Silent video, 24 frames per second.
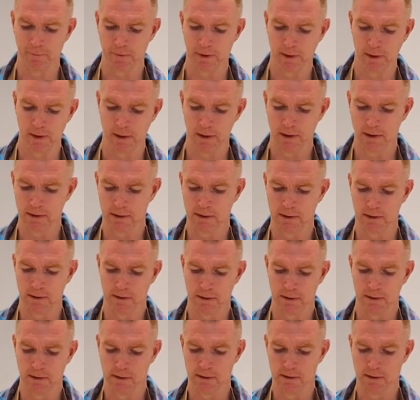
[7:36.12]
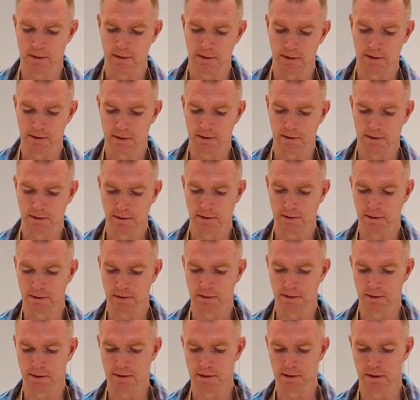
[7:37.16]

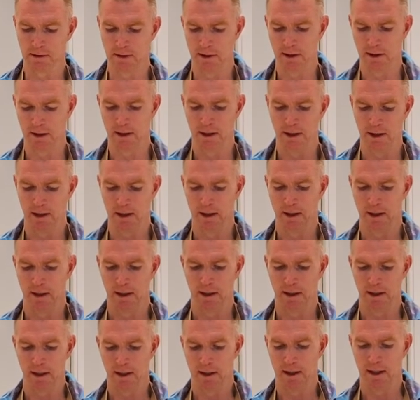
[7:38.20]
(silence)